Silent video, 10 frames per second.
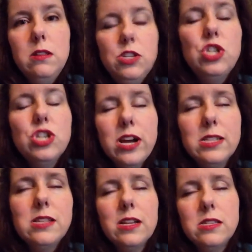
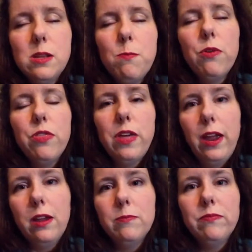just that simple
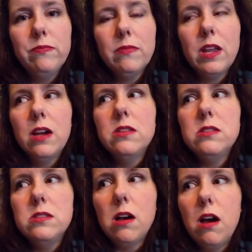thing, a
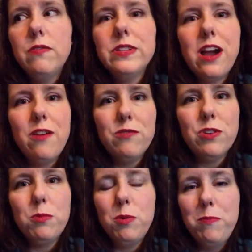soft,
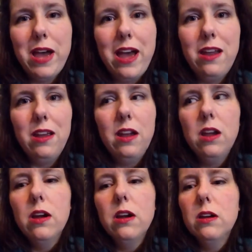comfortable bed,
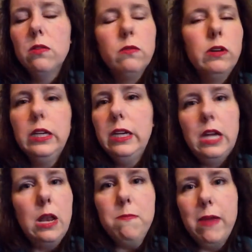really
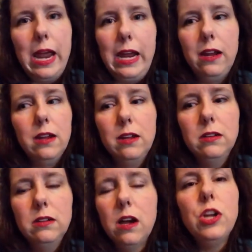can make
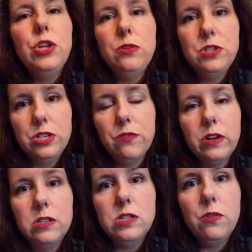a huge
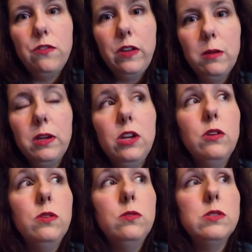difference to a family
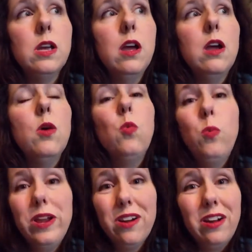who's
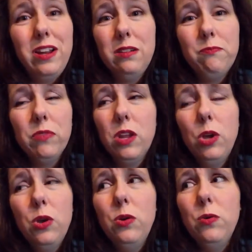weary,
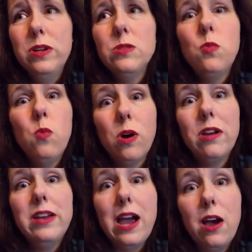who is
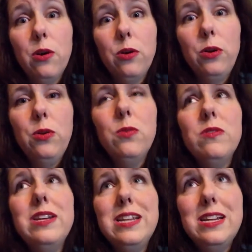worn down, who
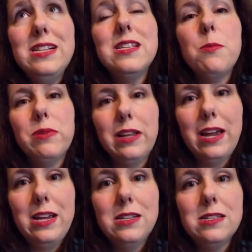needs a
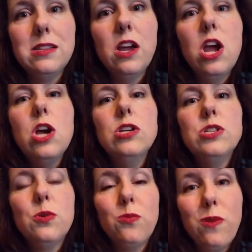place
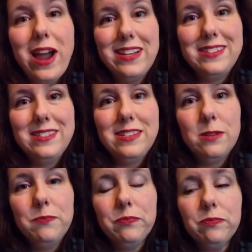to rest,